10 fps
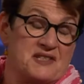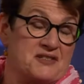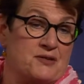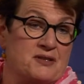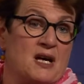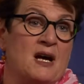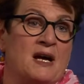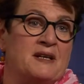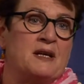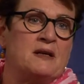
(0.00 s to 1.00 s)
sister
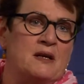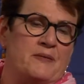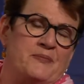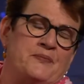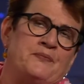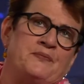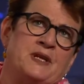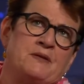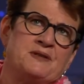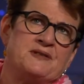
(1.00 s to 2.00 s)
died, and
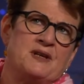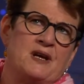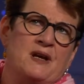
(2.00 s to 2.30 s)
there was